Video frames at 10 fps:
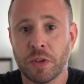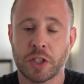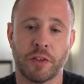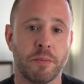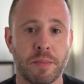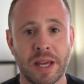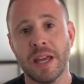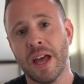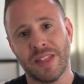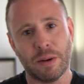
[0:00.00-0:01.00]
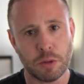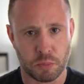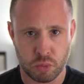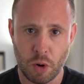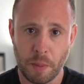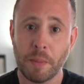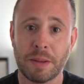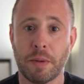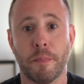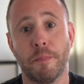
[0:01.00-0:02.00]
So for me, that was
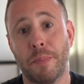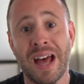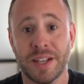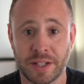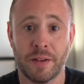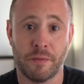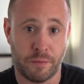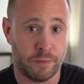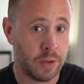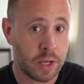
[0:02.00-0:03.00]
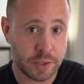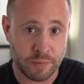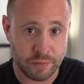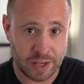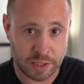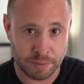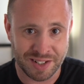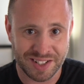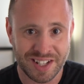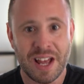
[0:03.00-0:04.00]
probably my best and first
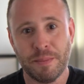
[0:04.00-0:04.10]
investment,